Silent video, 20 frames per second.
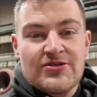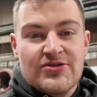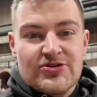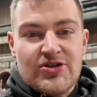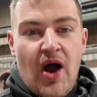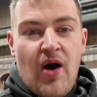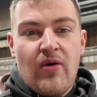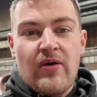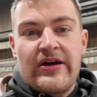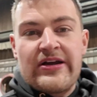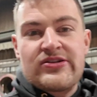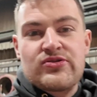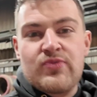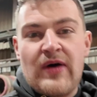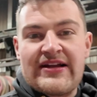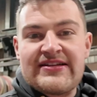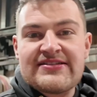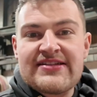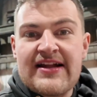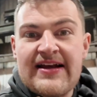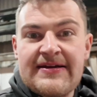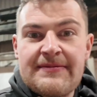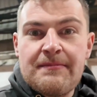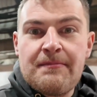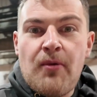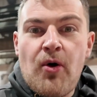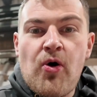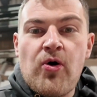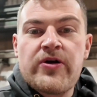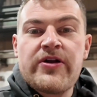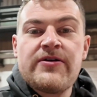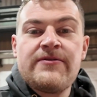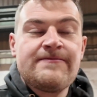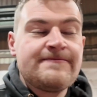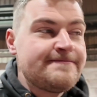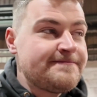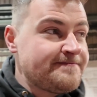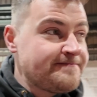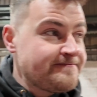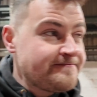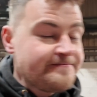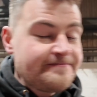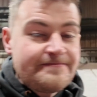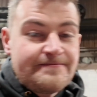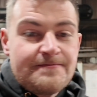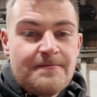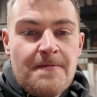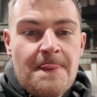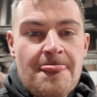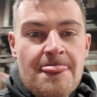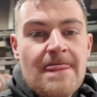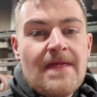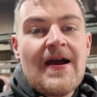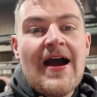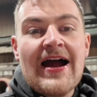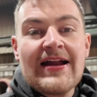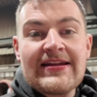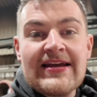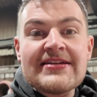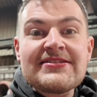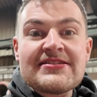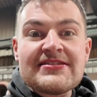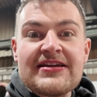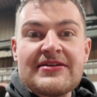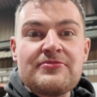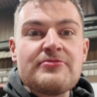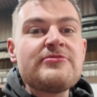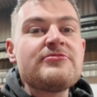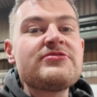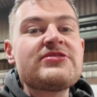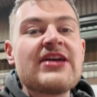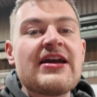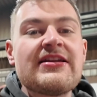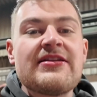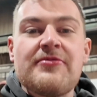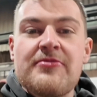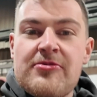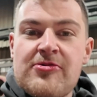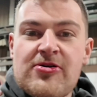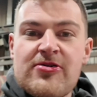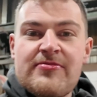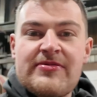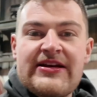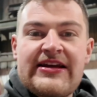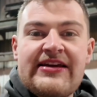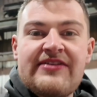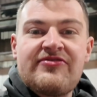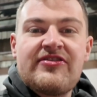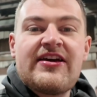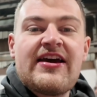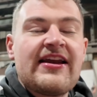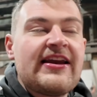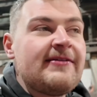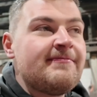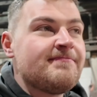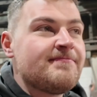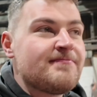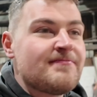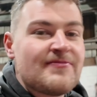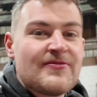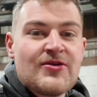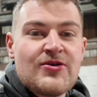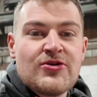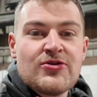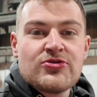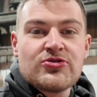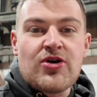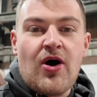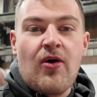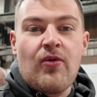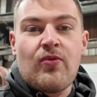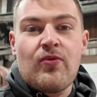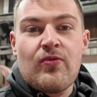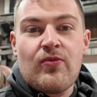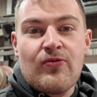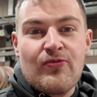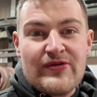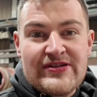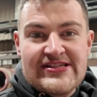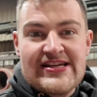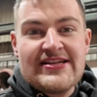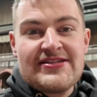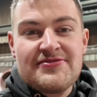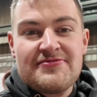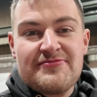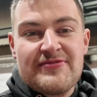So it's Wednesday morning, and yesterday we were saying that we were going to be leaving early, so we did.